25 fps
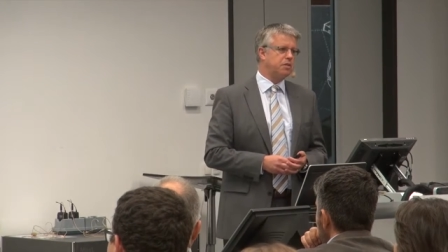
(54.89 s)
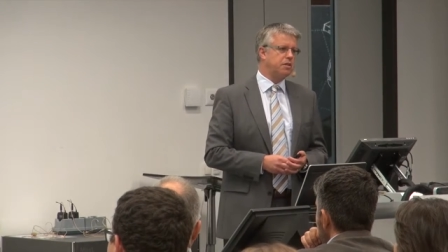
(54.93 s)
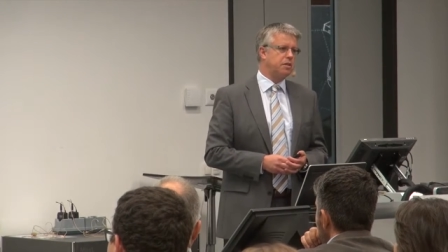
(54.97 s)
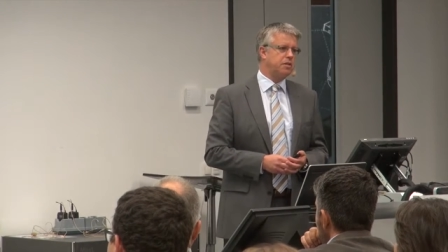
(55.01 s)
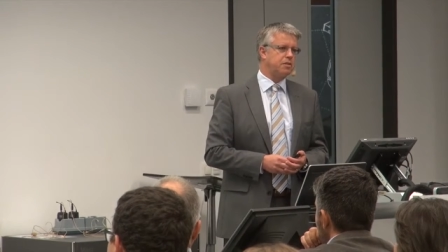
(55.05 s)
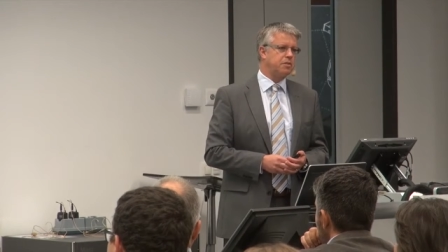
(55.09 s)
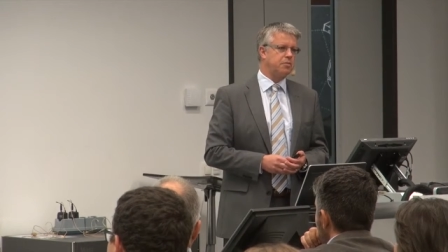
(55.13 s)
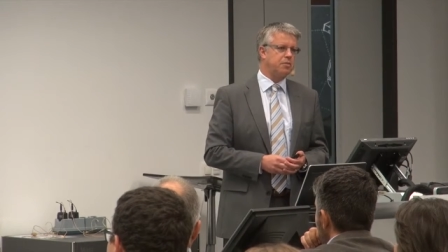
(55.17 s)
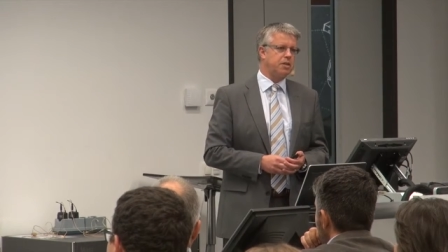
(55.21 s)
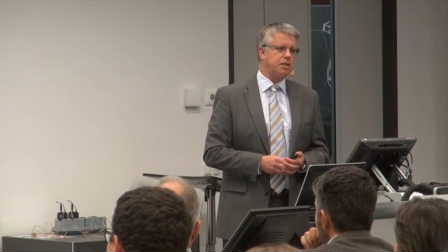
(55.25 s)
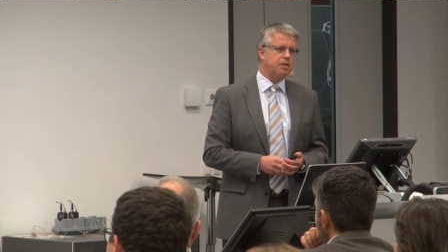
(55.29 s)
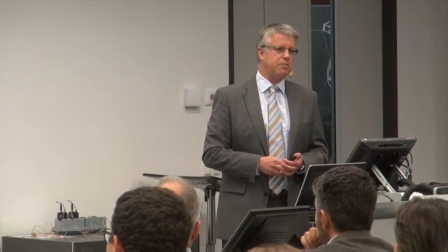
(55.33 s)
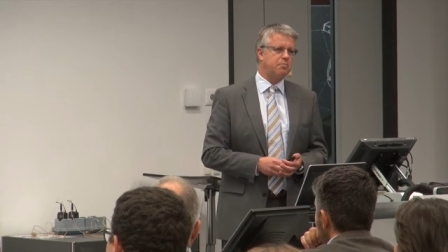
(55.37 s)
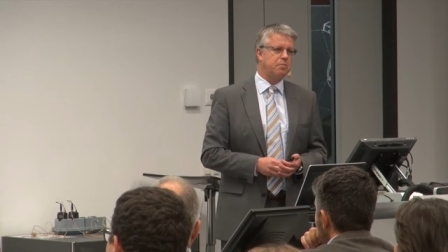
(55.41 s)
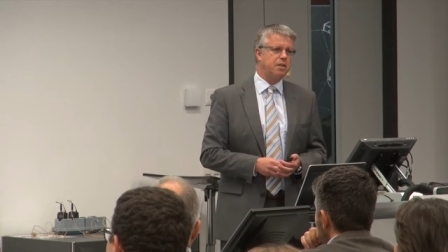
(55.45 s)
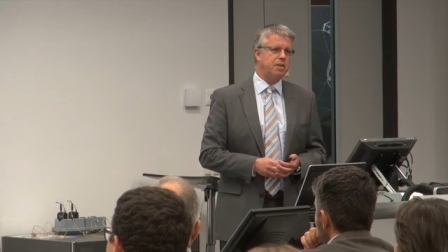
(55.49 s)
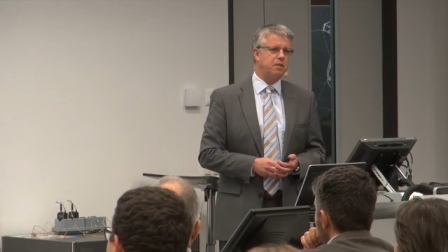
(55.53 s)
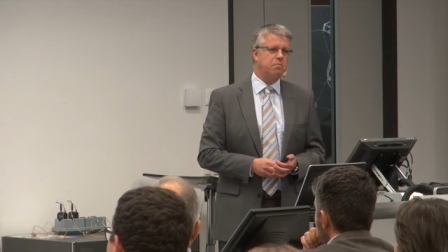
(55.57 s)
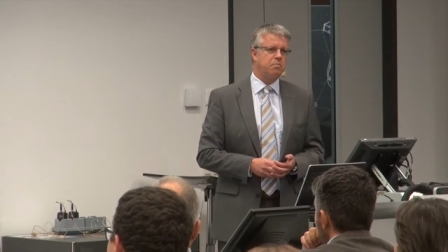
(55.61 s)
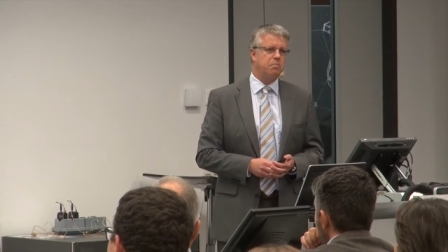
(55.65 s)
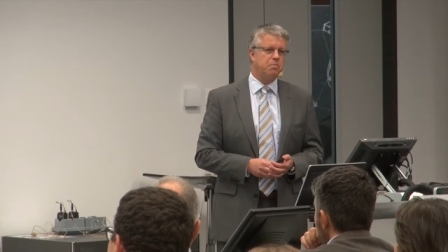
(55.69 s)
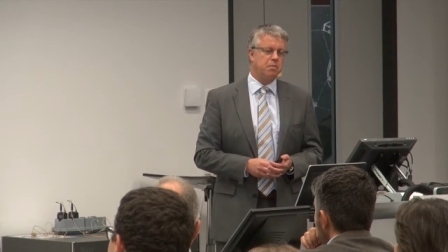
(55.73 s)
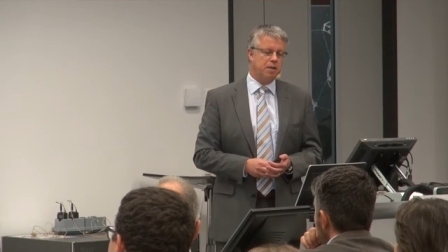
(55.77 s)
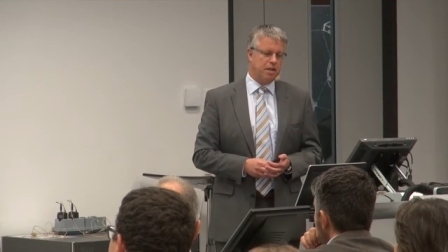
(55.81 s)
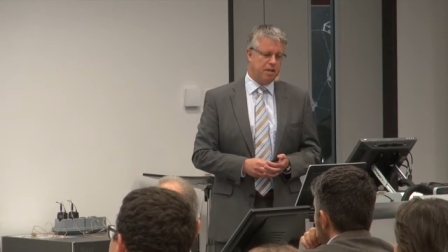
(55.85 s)

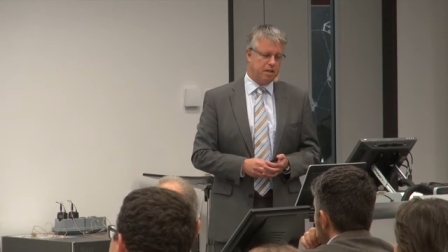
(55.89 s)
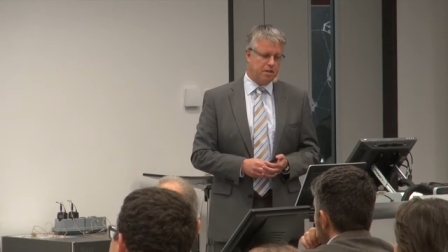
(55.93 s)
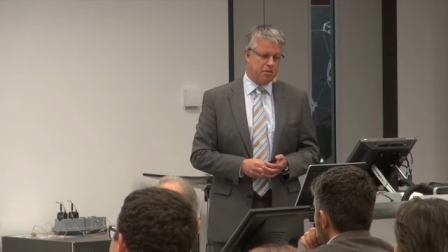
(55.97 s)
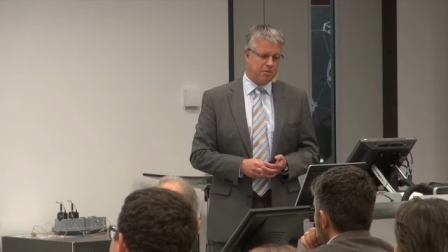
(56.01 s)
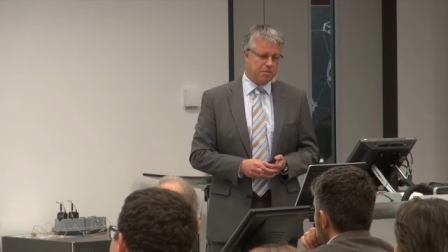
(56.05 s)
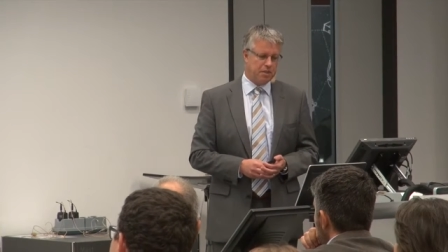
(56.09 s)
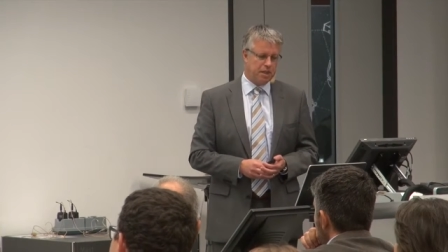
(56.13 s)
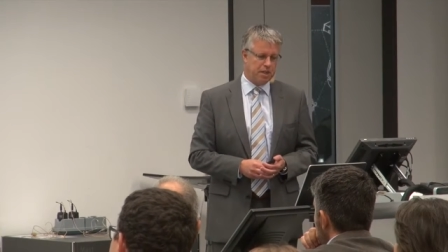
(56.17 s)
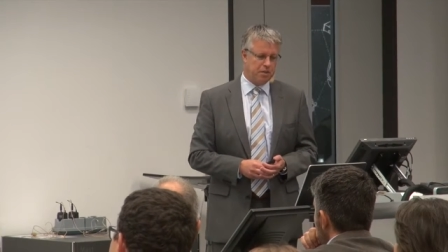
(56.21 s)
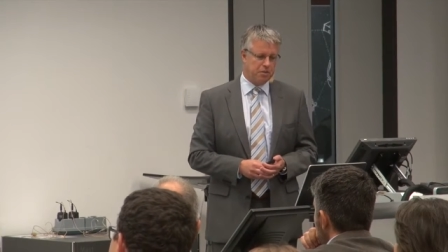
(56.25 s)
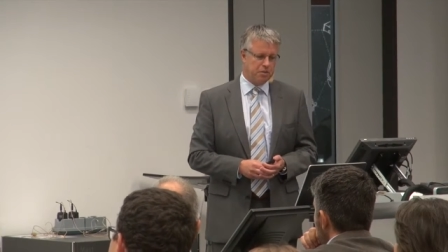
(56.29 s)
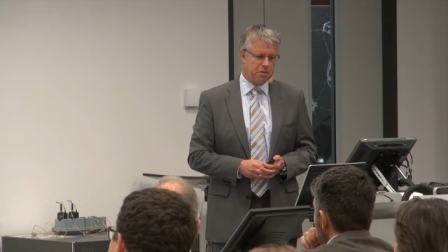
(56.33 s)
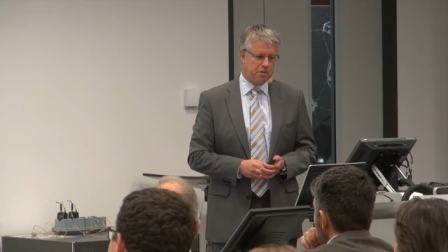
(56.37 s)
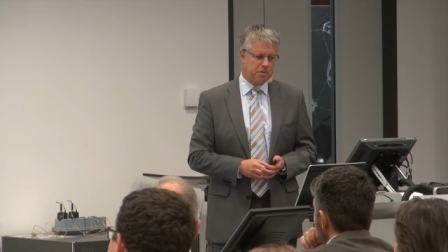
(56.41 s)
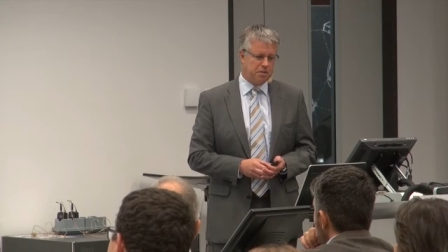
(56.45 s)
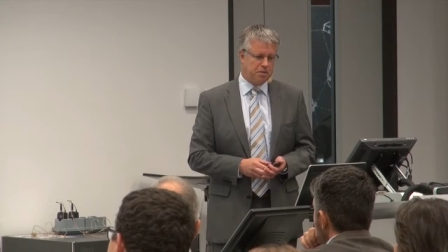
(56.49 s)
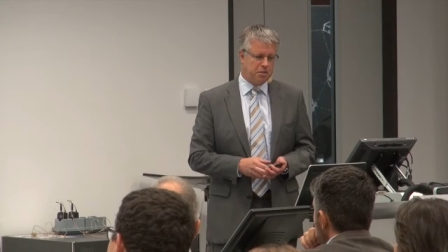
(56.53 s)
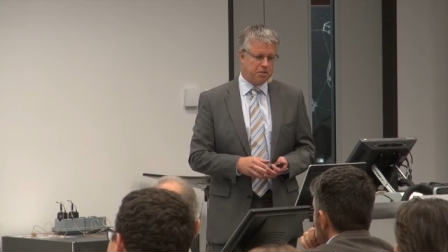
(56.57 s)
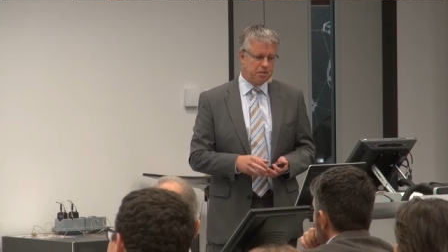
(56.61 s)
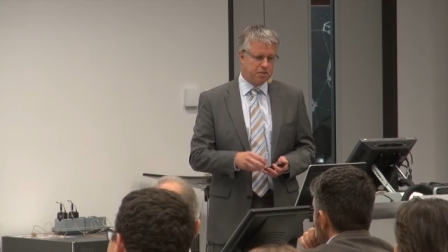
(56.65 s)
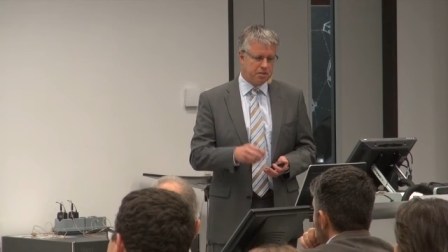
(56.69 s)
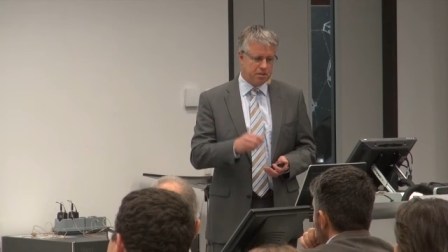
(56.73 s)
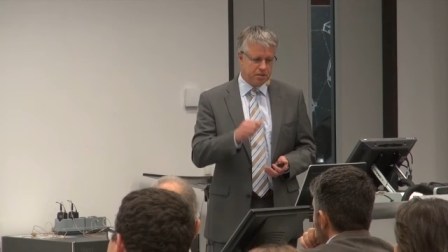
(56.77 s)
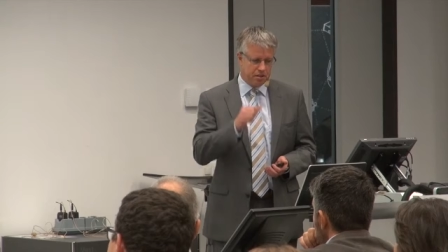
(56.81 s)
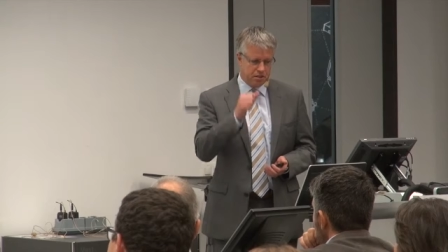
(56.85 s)
Swissmem and our
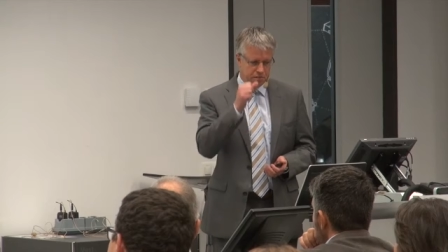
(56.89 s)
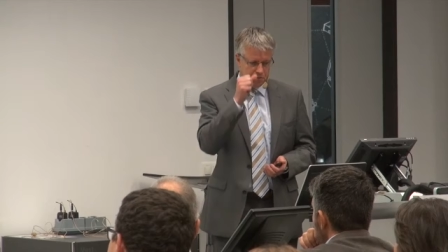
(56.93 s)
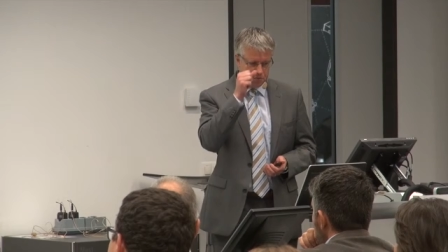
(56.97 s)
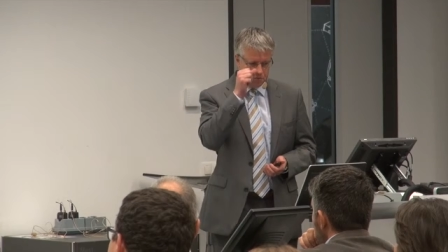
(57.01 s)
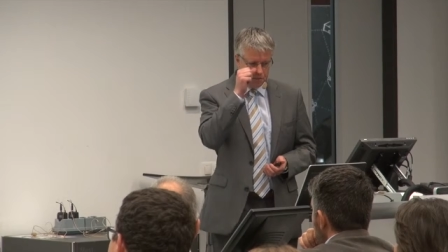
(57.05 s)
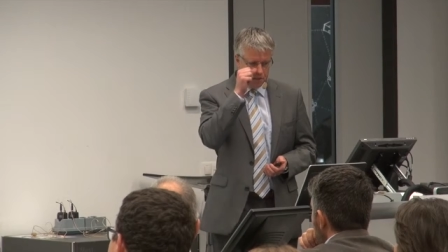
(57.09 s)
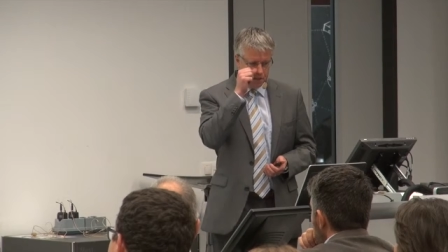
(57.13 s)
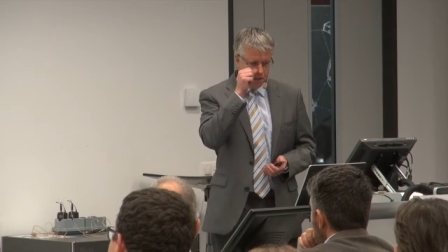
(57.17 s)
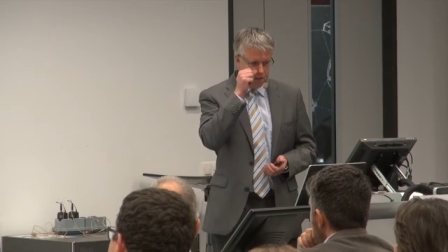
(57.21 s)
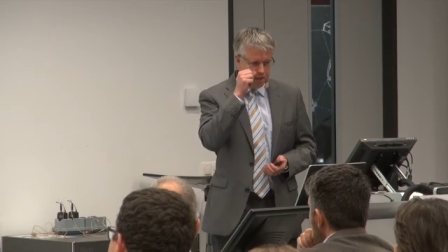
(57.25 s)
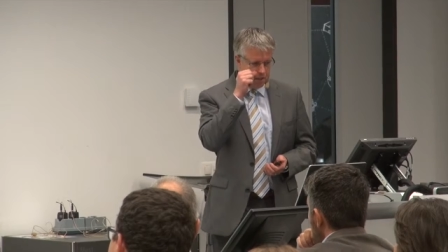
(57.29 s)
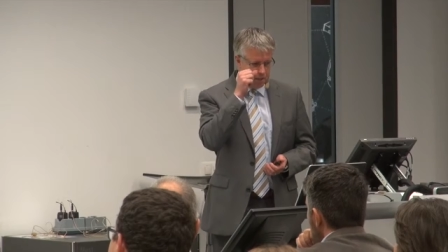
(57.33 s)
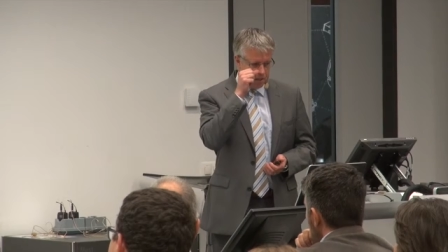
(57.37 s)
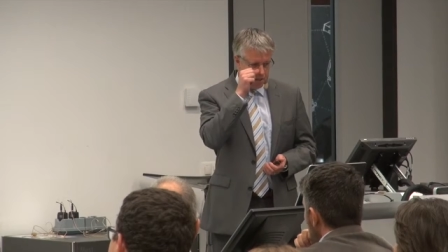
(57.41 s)
initiative